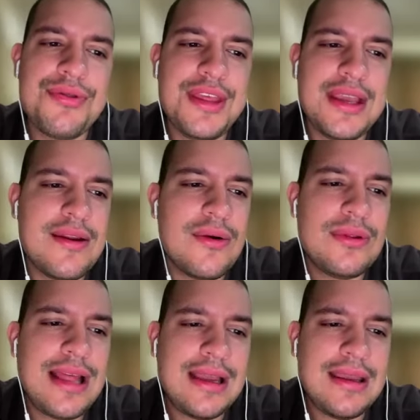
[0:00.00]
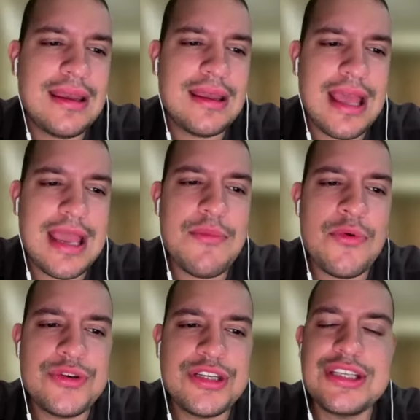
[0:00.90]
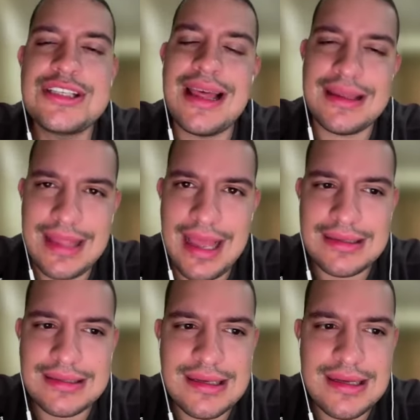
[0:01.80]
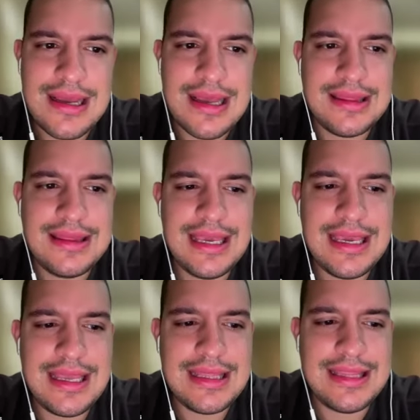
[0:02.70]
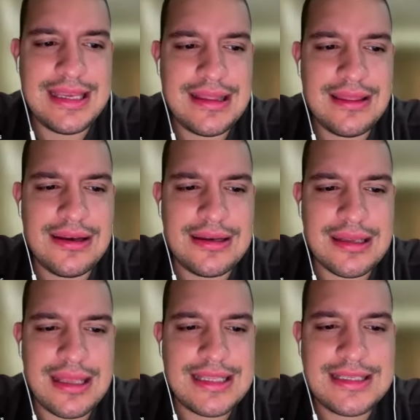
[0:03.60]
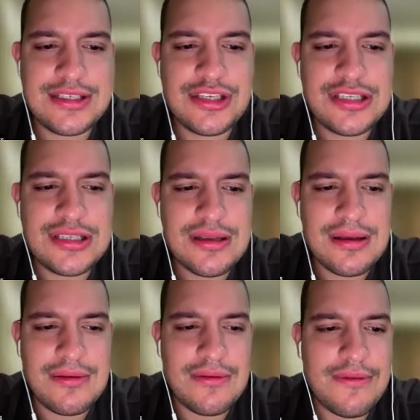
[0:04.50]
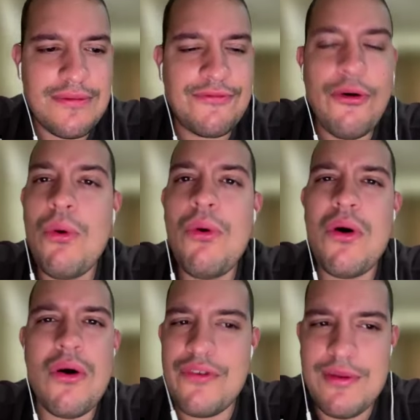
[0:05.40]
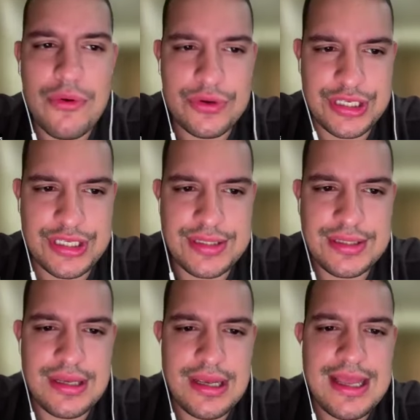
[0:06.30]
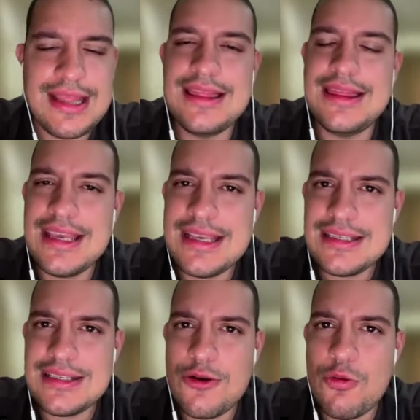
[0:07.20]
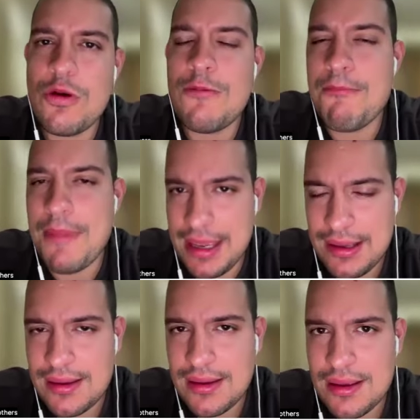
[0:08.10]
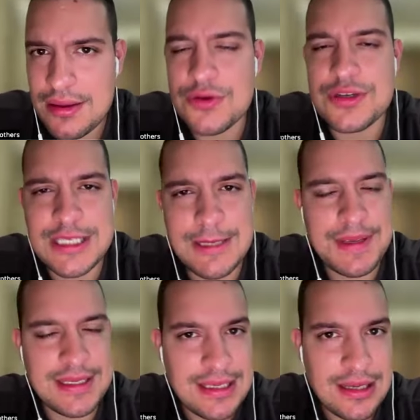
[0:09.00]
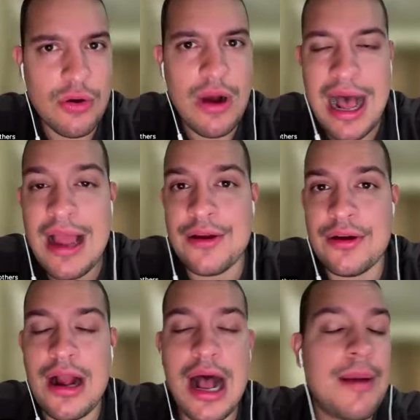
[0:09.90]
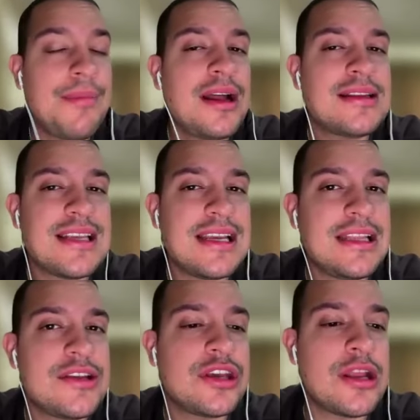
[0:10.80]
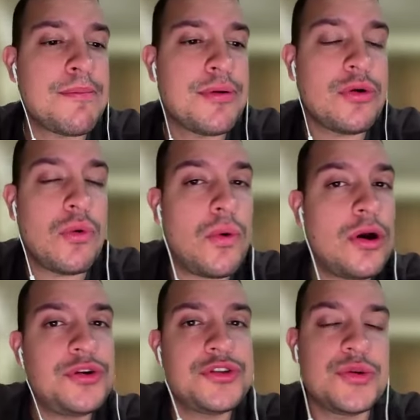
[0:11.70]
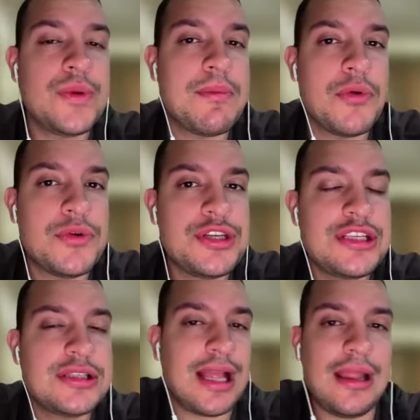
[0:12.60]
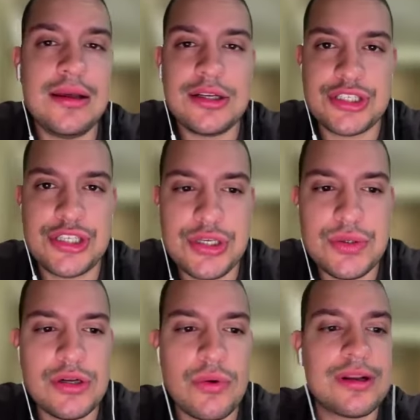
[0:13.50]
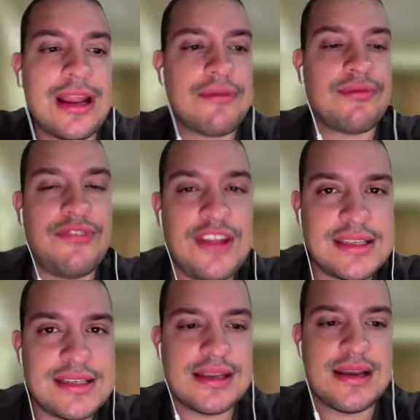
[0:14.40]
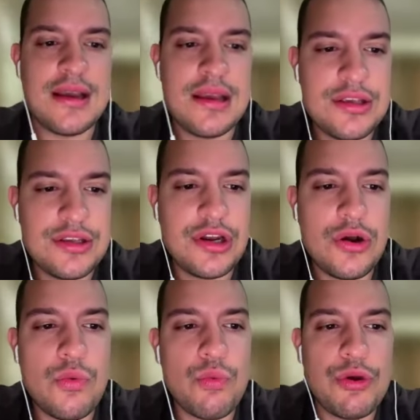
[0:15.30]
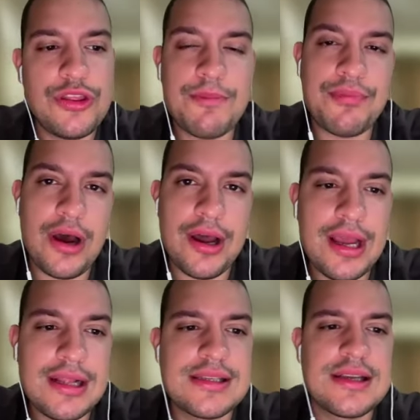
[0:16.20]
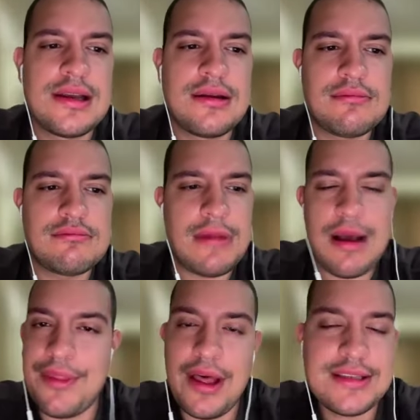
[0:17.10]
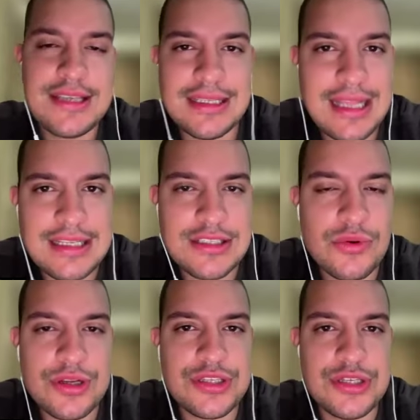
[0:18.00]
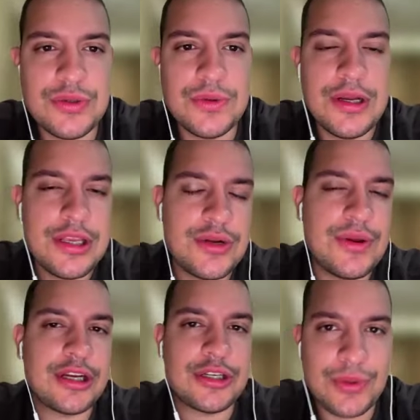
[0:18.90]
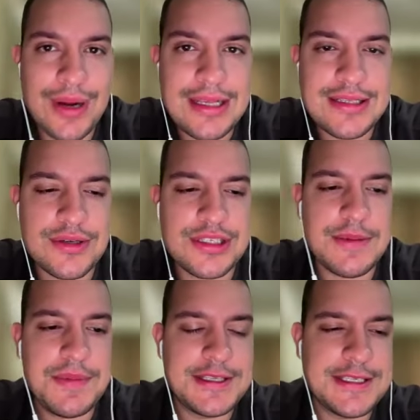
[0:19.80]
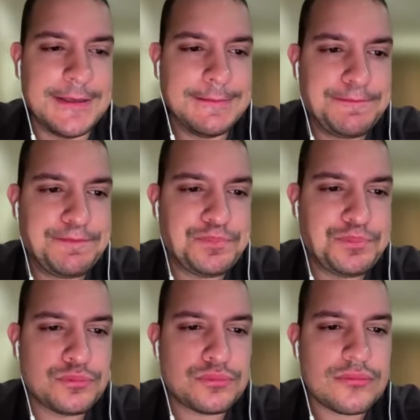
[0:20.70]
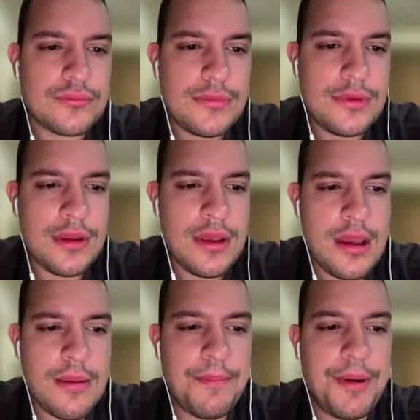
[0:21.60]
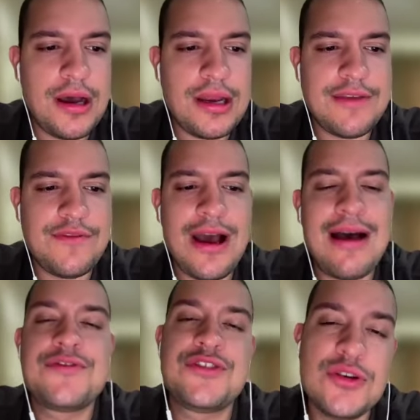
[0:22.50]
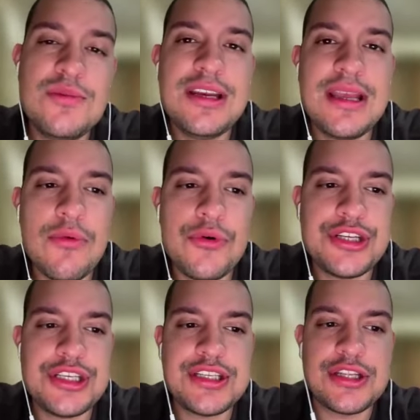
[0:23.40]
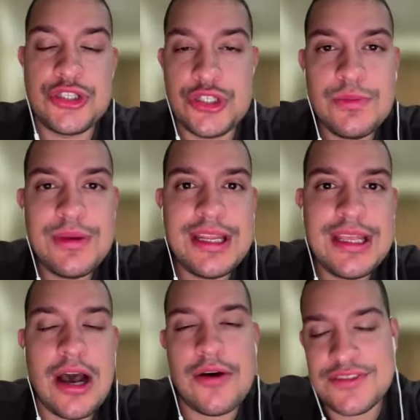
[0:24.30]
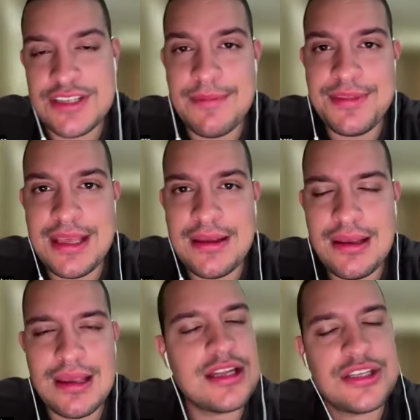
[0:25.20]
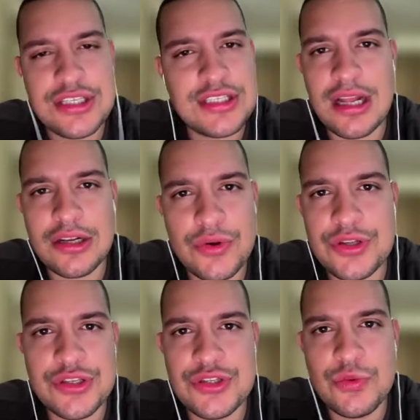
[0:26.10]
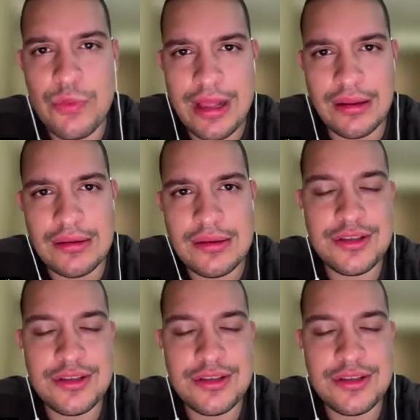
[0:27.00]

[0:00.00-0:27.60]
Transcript: they don't like emojis like that. Look, it's just full of emojis. This will make your CPC go higher. I'm not saying that you could put one or two emojis that looks cute or that fits, with the products. I'm not saying that it's going to, increase your CPC. But if you have too many emojis, too many of something, it's just not going to do well.